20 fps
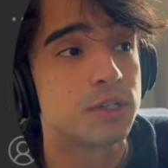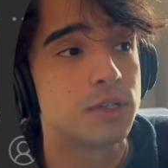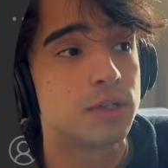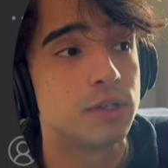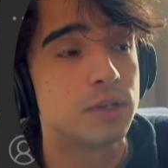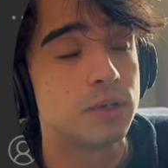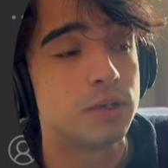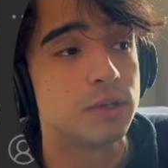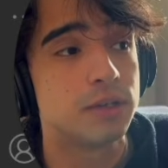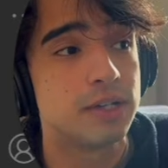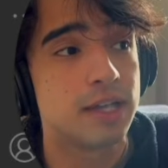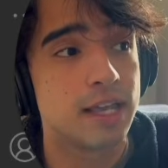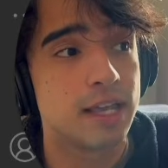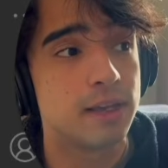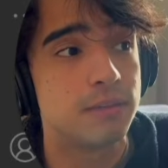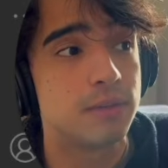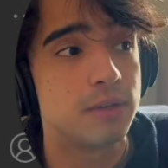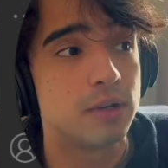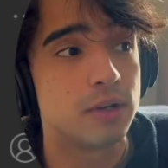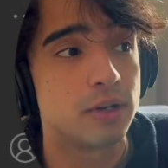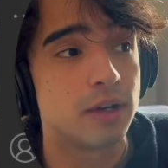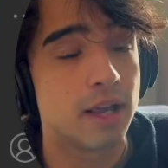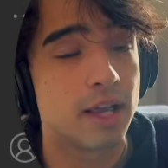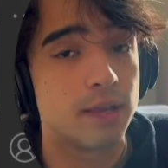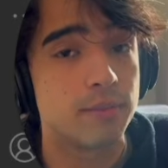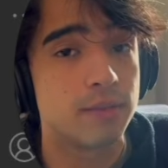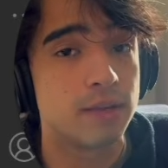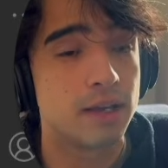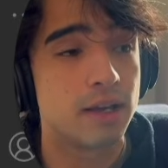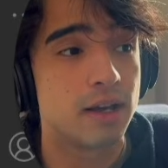to name your
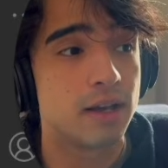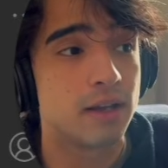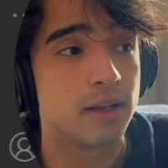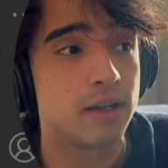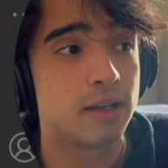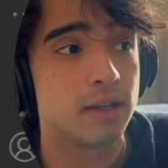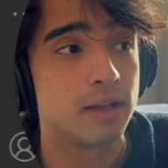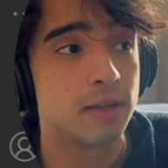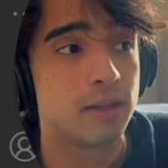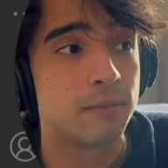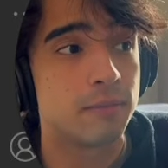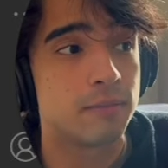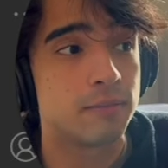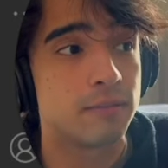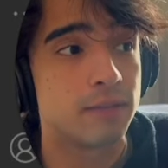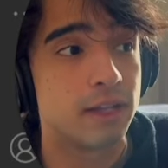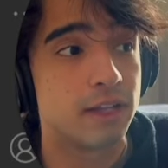API